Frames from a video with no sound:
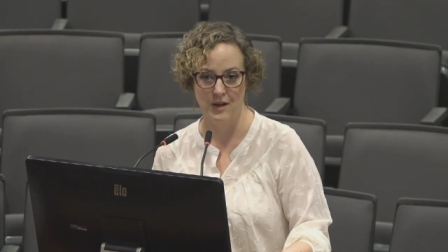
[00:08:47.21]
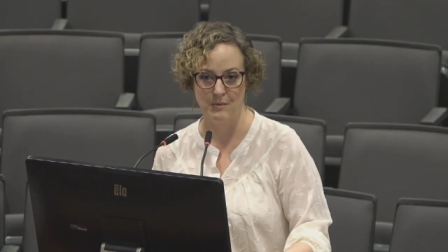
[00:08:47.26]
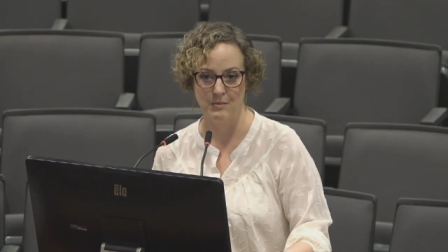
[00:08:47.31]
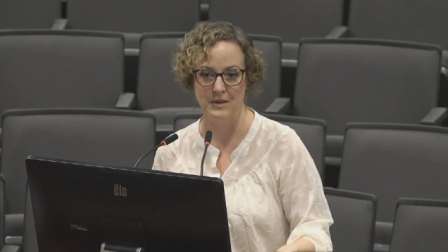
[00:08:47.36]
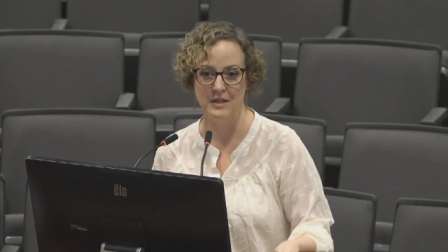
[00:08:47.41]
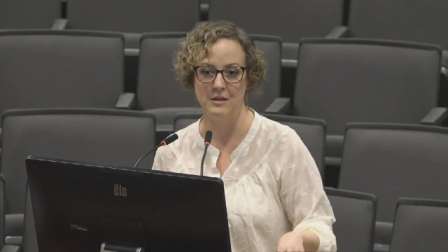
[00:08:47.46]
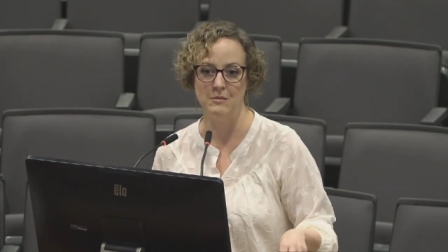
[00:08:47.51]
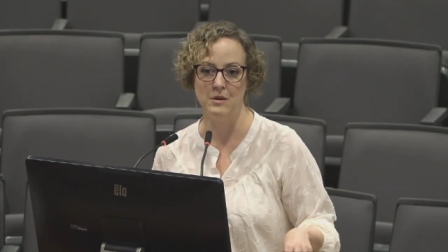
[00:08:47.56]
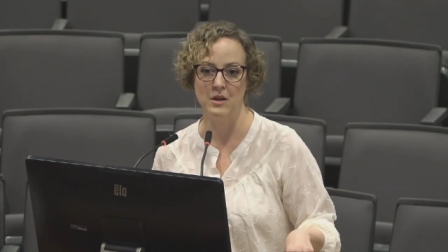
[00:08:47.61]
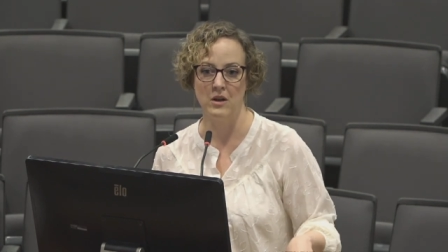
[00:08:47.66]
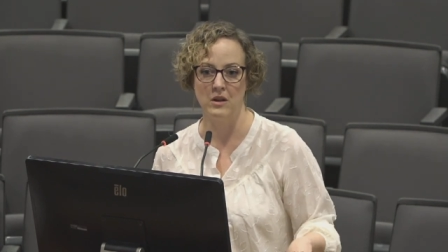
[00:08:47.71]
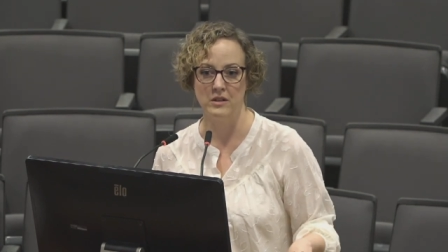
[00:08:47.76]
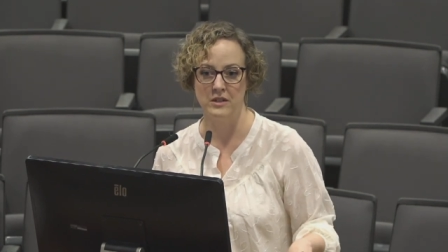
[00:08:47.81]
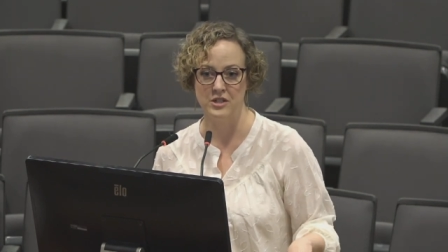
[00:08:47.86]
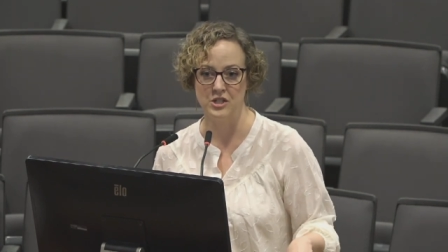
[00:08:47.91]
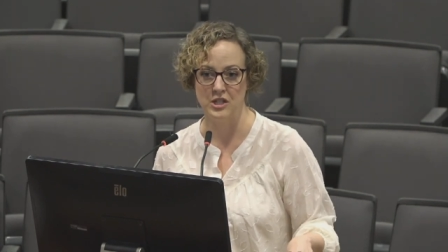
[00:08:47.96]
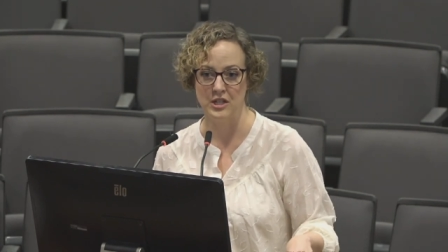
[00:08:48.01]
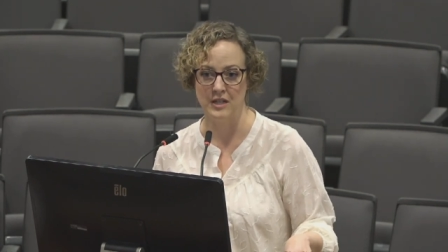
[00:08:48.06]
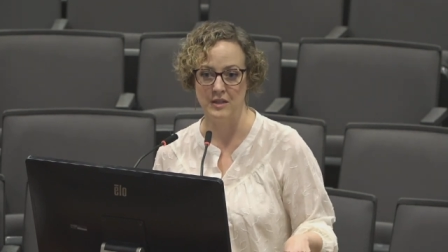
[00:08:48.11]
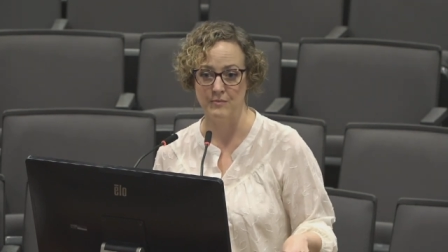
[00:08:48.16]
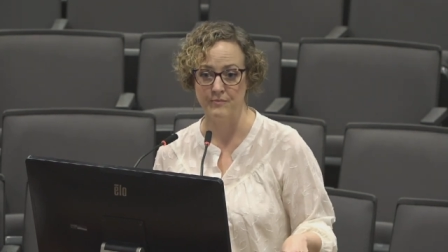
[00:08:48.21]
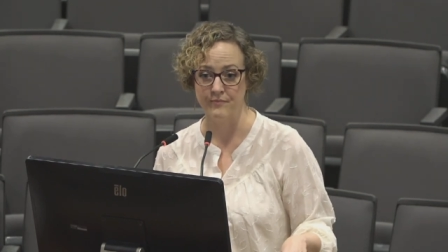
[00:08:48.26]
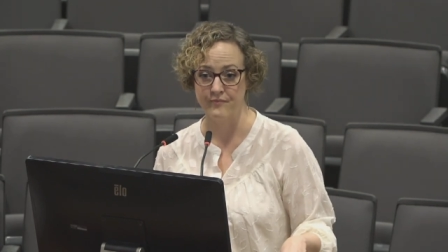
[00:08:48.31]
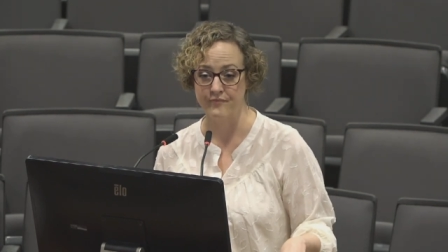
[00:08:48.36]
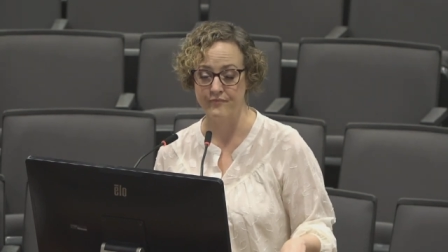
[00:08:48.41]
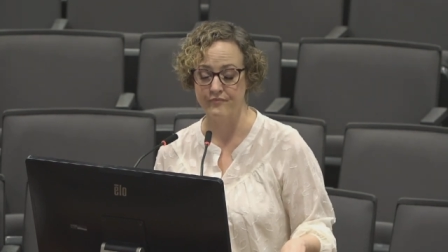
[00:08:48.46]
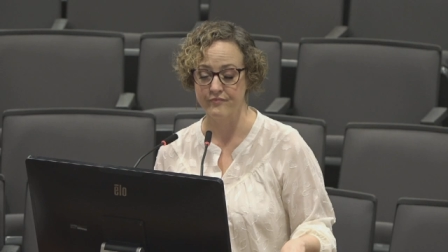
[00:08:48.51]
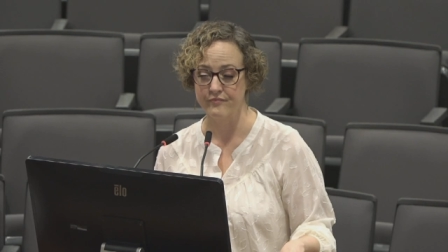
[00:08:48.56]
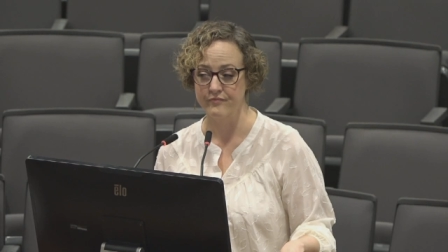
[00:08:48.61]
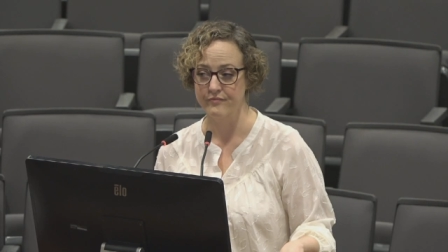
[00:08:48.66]
epidemiology
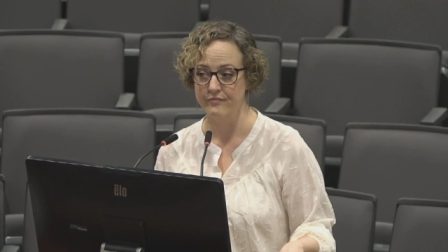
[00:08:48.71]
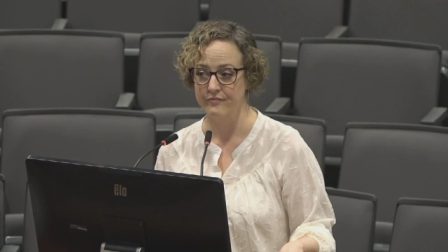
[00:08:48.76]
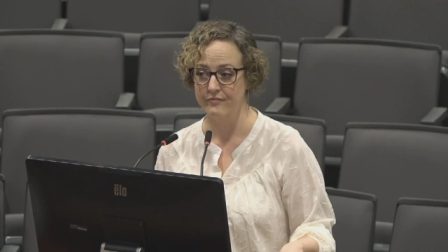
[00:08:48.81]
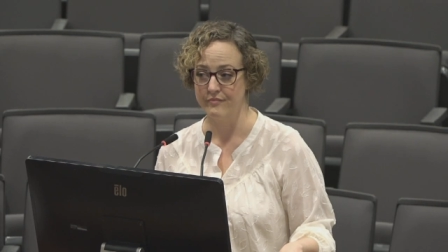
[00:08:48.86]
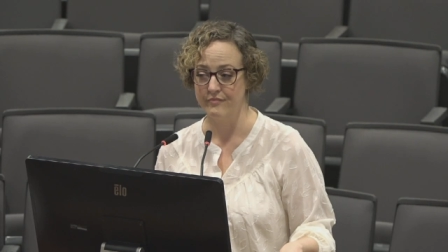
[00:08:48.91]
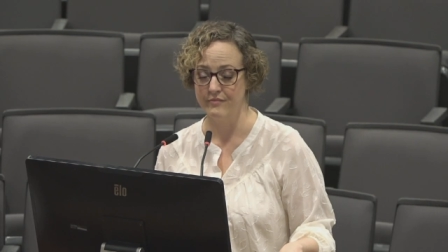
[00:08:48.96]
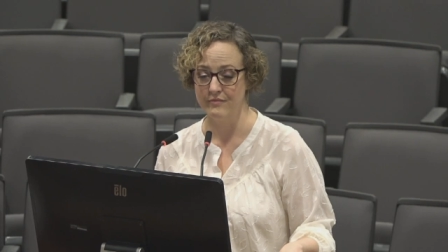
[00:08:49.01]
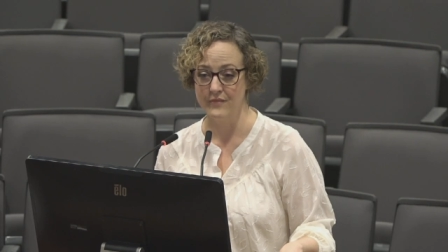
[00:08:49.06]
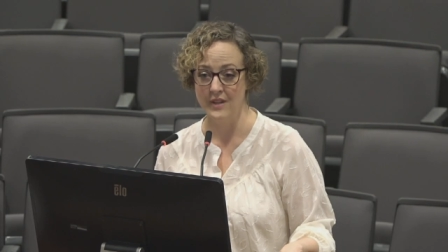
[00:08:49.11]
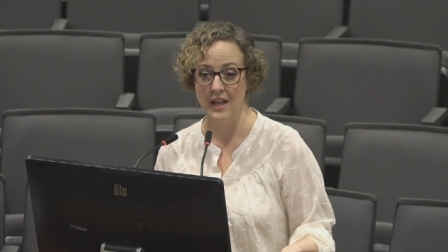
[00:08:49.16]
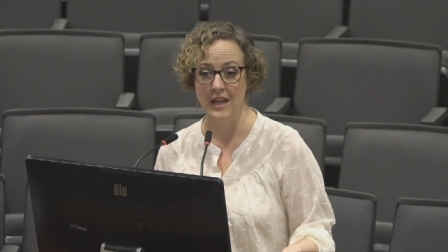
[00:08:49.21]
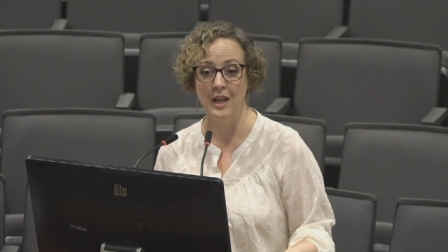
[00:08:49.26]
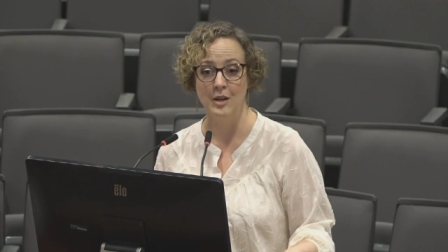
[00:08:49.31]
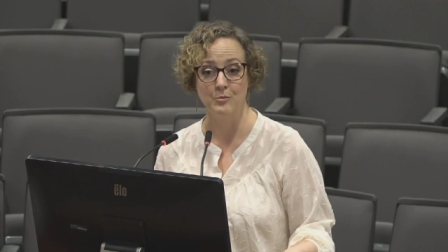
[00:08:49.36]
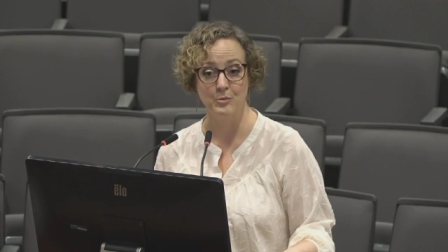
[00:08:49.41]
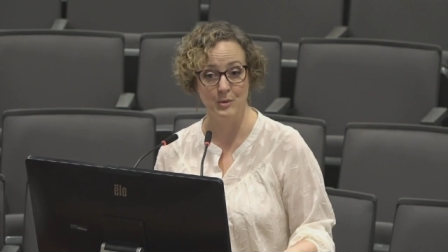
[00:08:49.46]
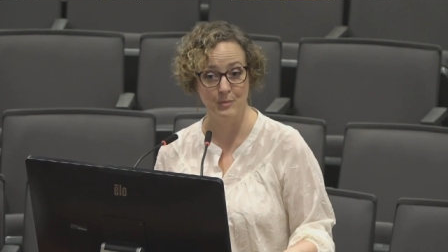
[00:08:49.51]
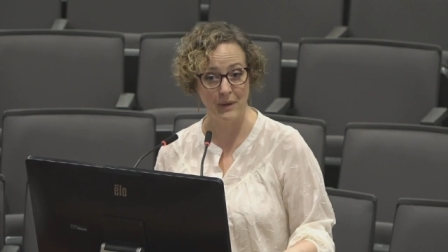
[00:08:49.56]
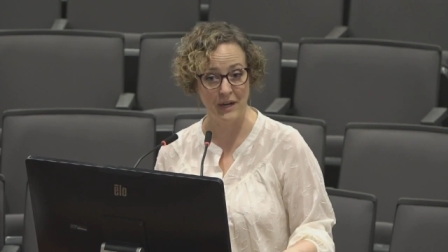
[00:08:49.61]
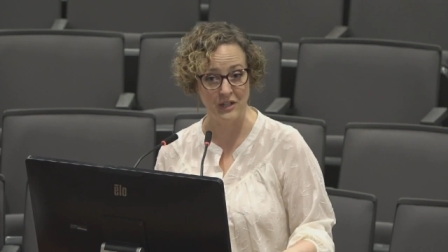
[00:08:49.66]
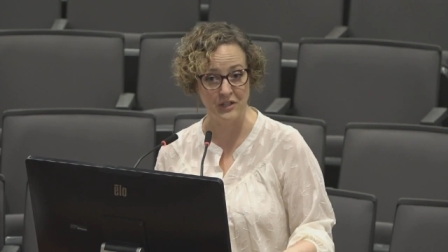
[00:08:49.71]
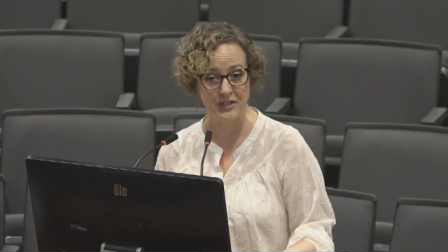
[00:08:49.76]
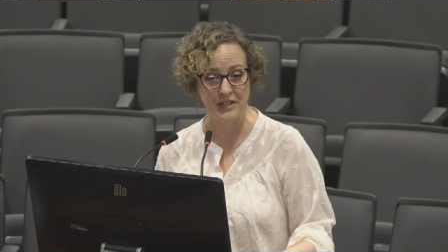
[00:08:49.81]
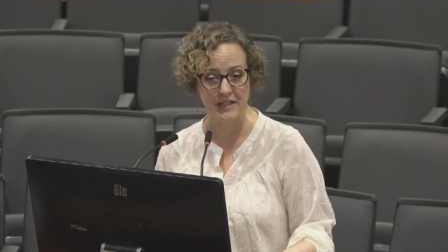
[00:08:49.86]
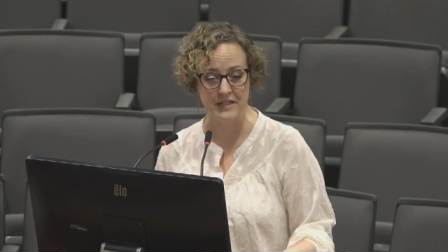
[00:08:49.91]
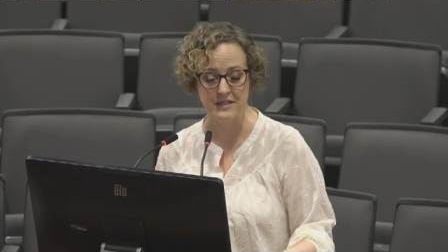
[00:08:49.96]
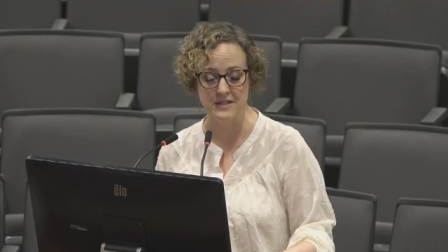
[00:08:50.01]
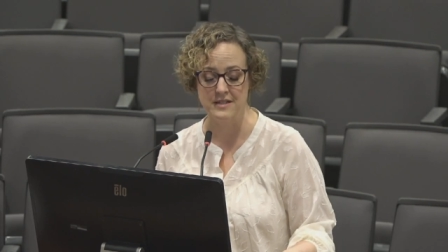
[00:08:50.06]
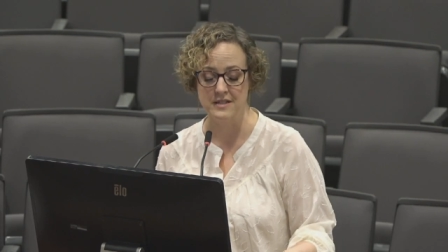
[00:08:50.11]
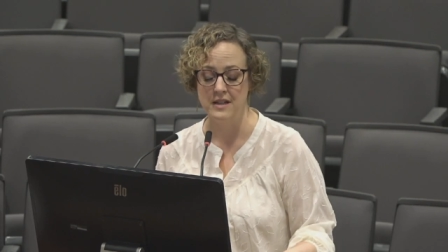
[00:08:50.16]
and
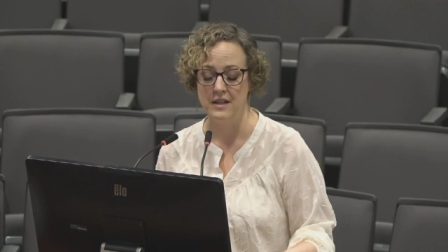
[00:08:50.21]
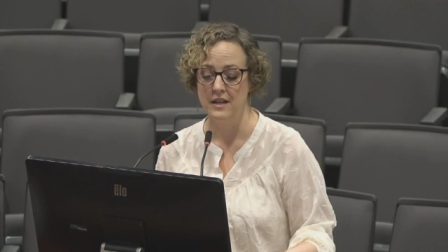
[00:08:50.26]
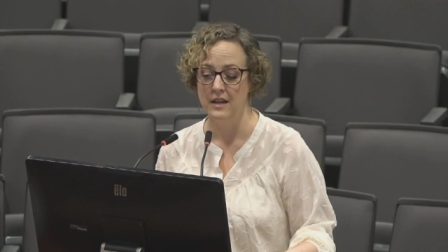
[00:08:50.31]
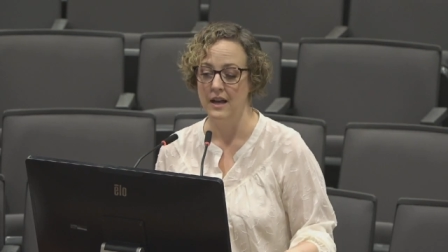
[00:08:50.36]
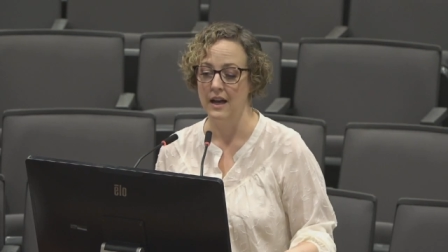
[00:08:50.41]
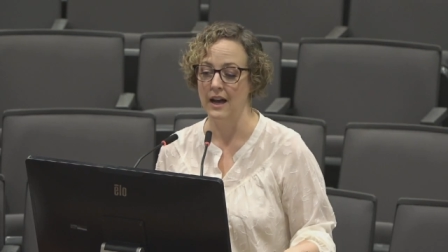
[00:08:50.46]
preparedness.